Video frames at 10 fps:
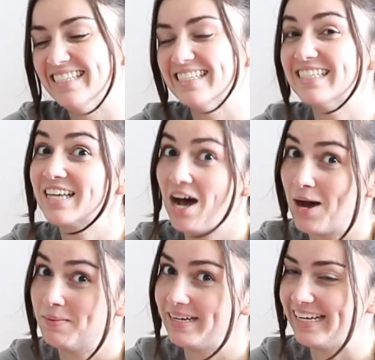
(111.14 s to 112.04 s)
this is a
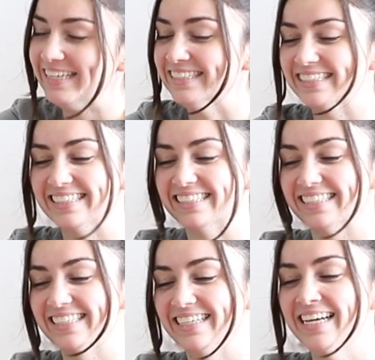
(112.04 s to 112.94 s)
comedy
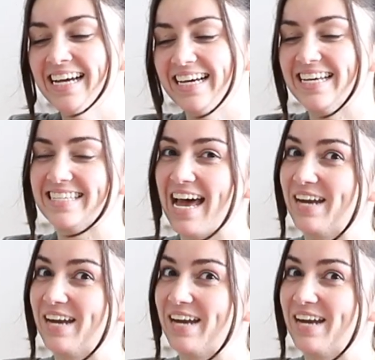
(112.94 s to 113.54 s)
because